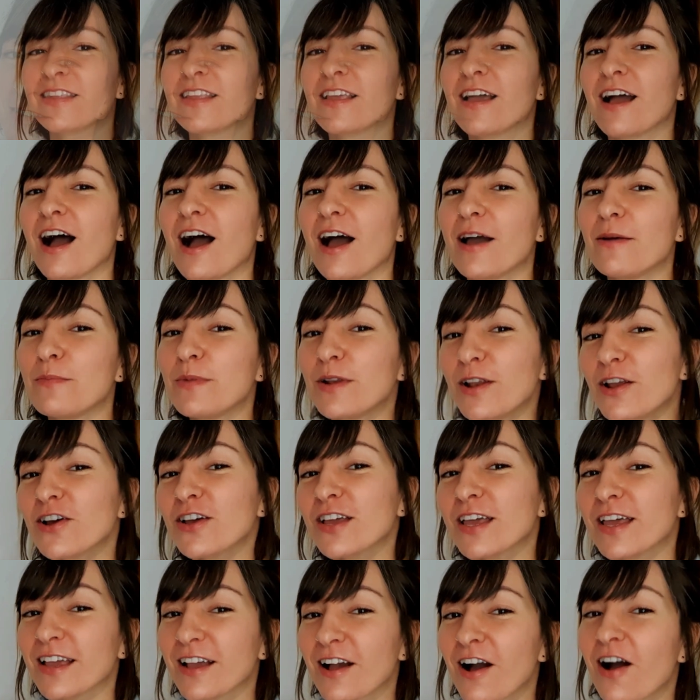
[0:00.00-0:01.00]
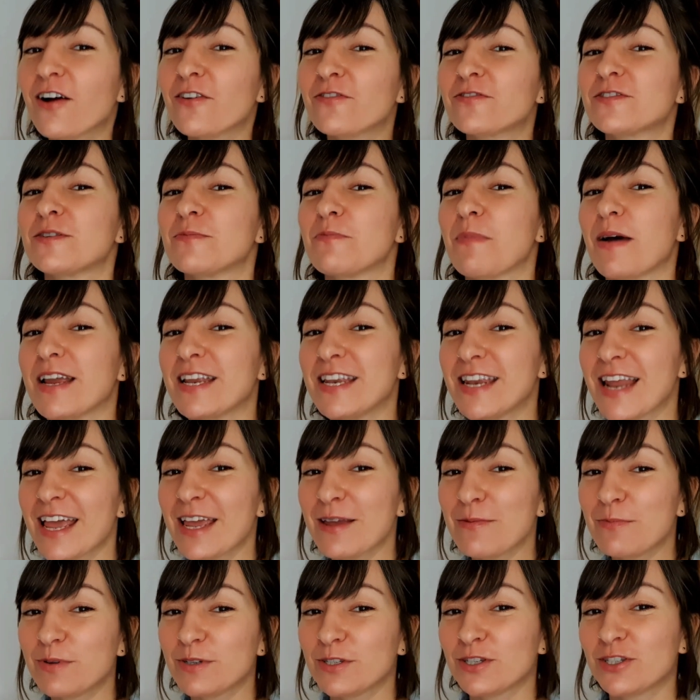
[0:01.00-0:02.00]
I'm looking after my
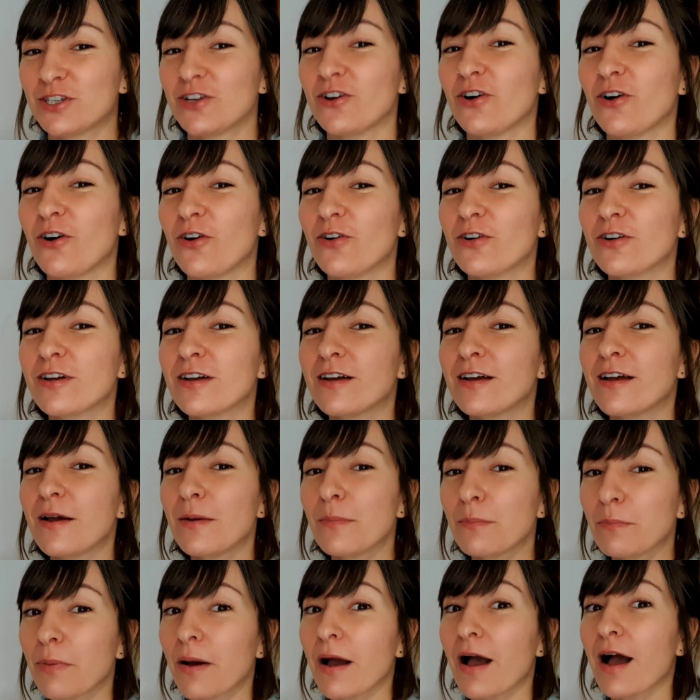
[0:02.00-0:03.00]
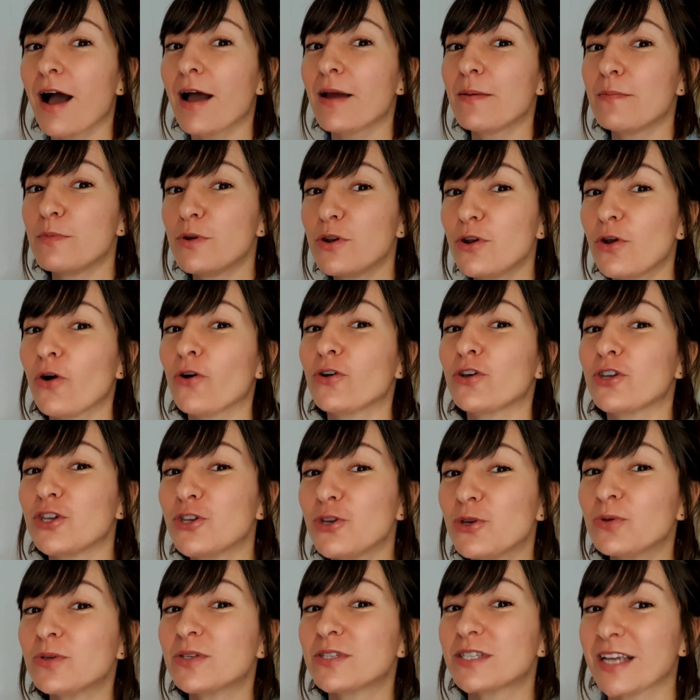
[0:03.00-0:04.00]
neighbour's dog, but I'm not
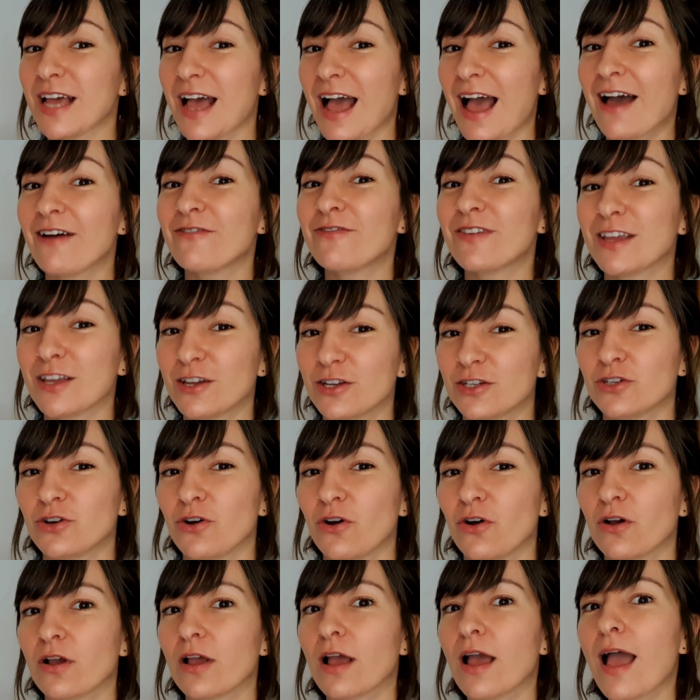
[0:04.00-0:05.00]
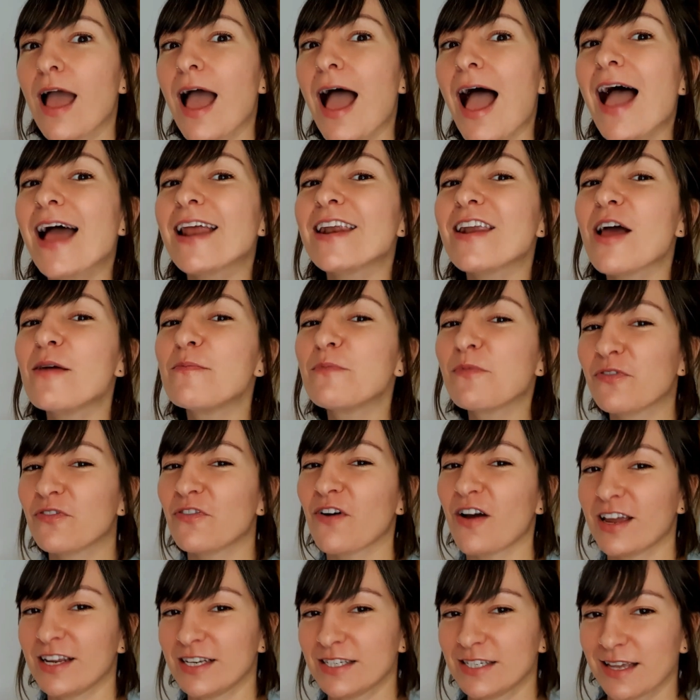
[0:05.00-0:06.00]
used to having a dog and I'm
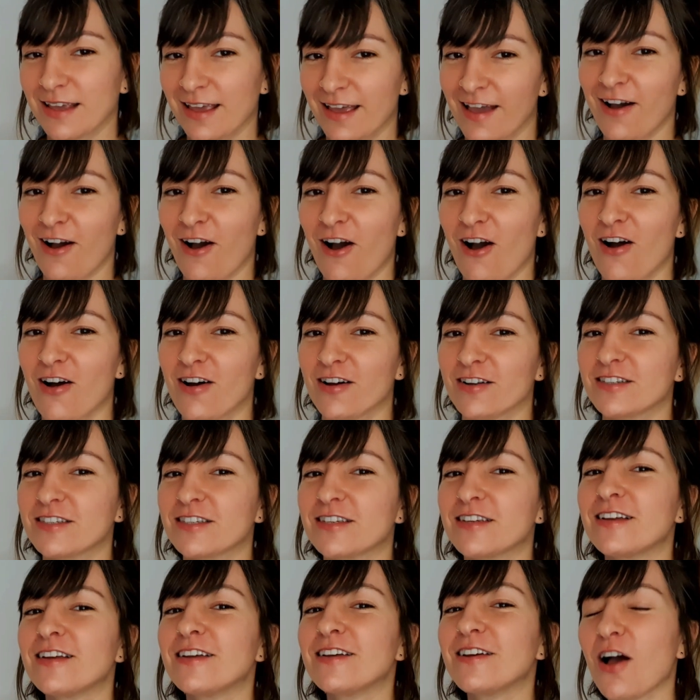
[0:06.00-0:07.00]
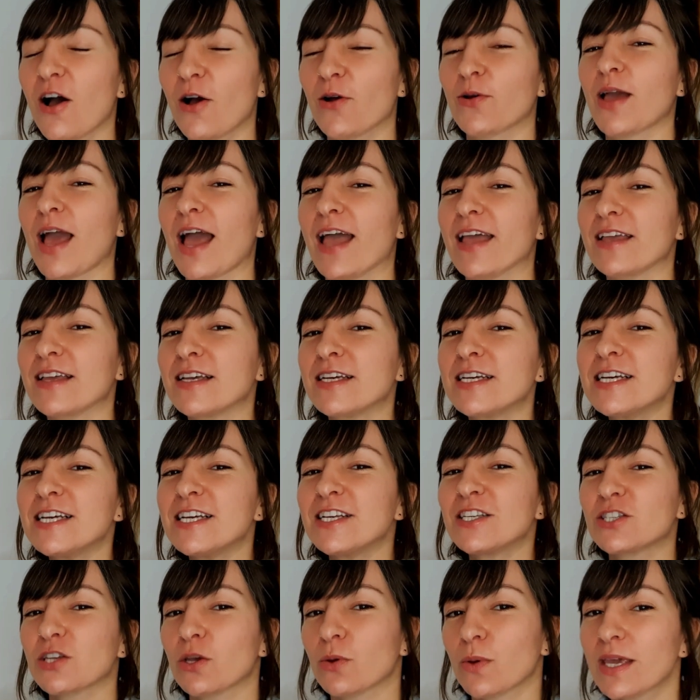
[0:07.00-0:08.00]
finding it hard. Okay,
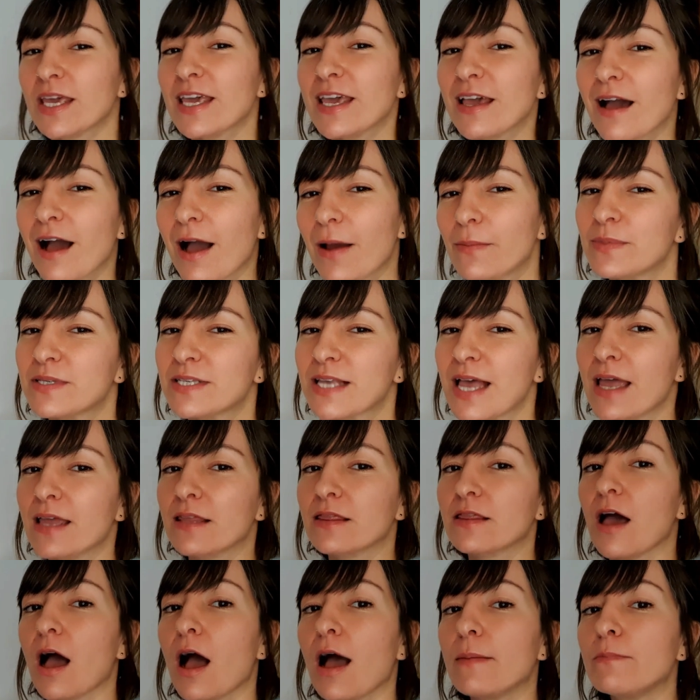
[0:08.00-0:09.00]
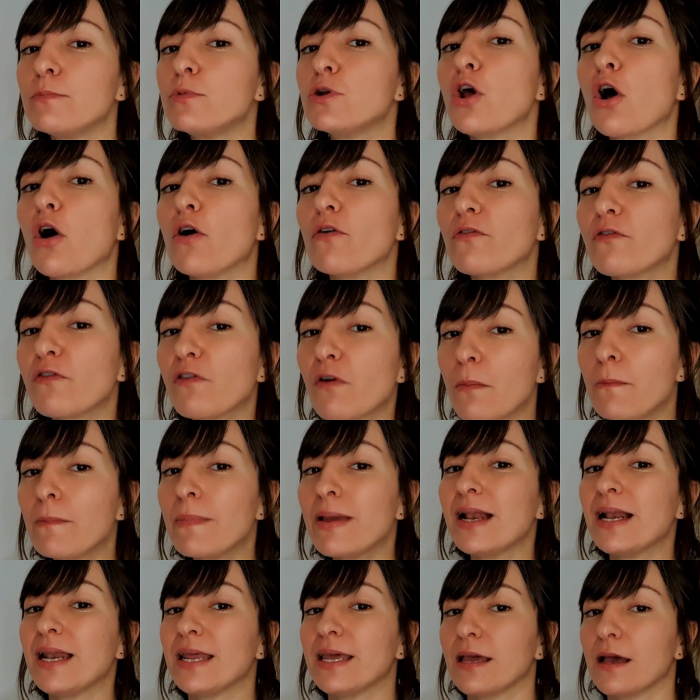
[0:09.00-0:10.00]
so here I'm saying that I'm not
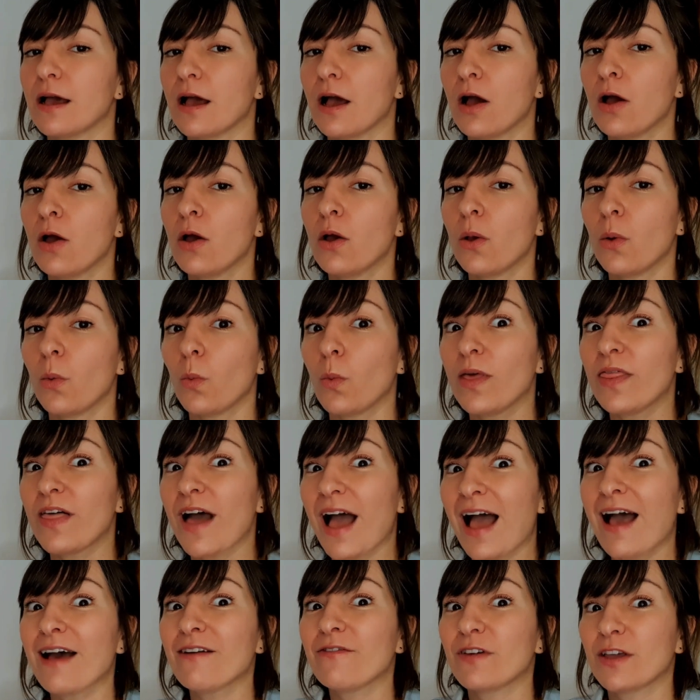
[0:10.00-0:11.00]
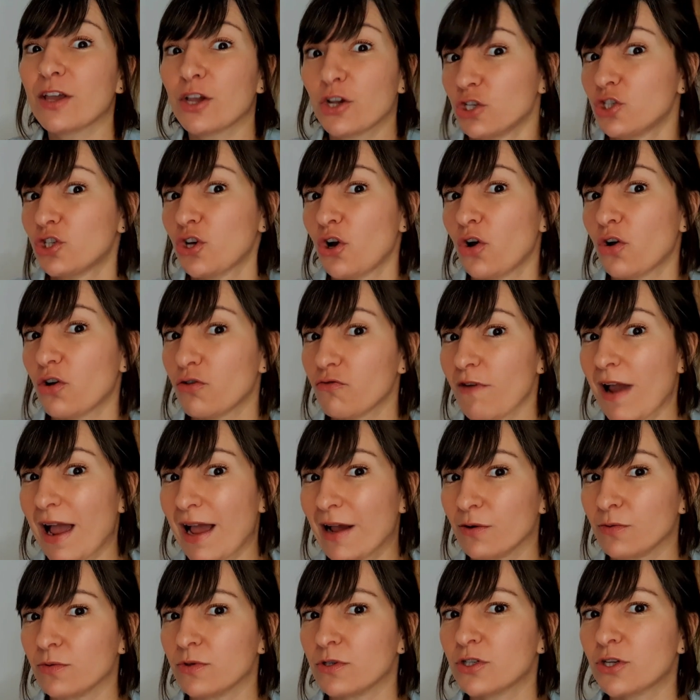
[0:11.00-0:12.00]
familiar with having a dog
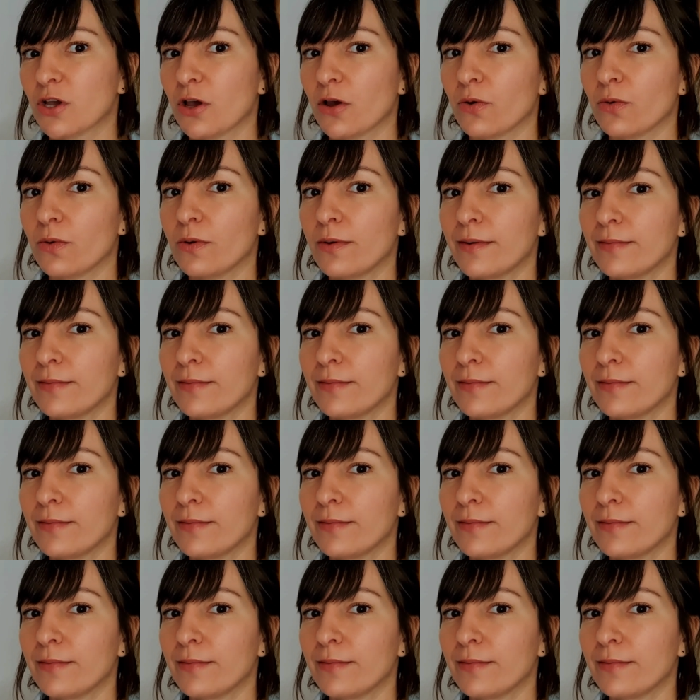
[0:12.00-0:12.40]
around, so